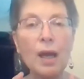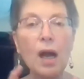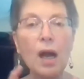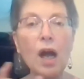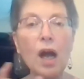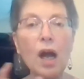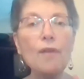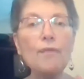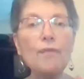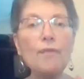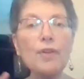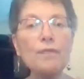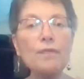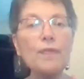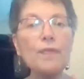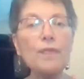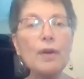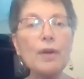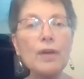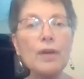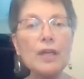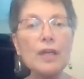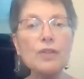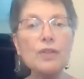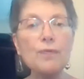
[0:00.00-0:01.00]
of the
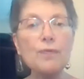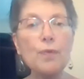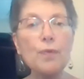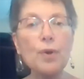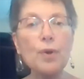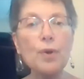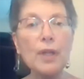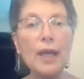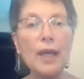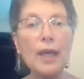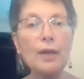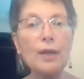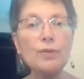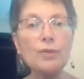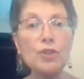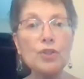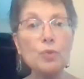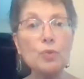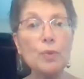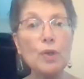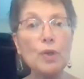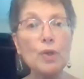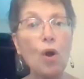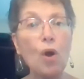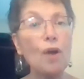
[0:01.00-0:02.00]
various foreign languages
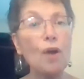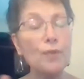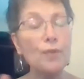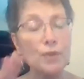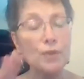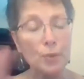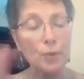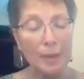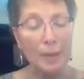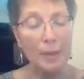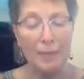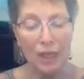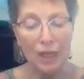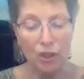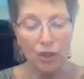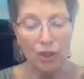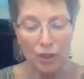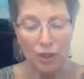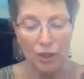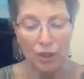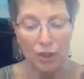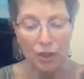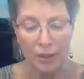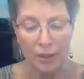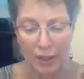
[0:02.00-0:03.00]
we offer. So I
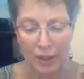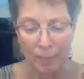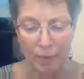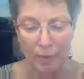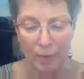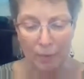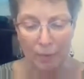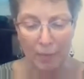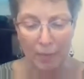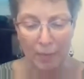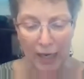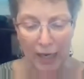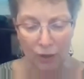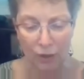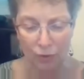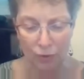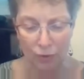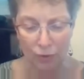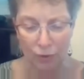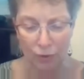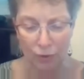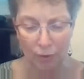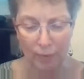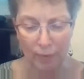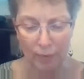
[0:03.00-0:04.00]
mentioned some of the
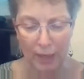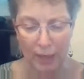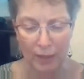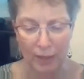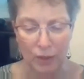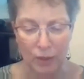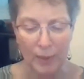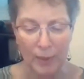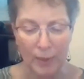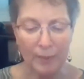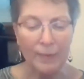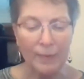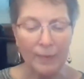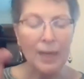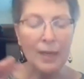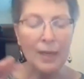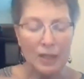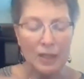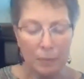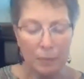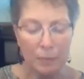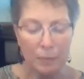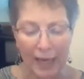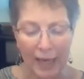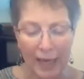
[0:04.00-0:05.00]
majors already. So we have
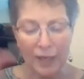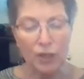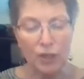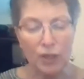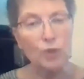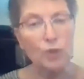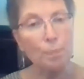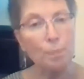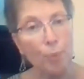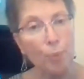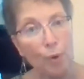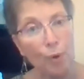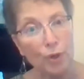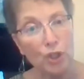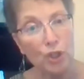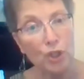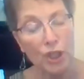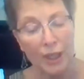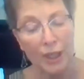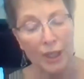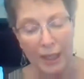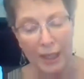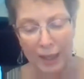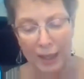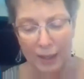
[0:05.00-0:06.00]
Spanish,
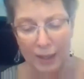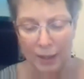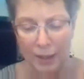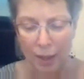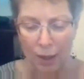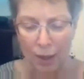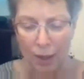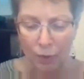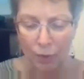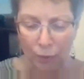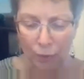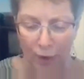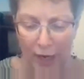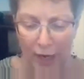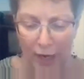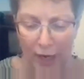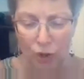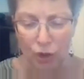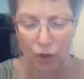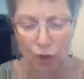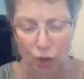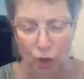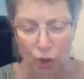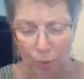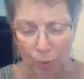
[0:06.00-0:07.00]
Portuguese, French,
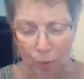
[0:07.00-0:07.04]
German,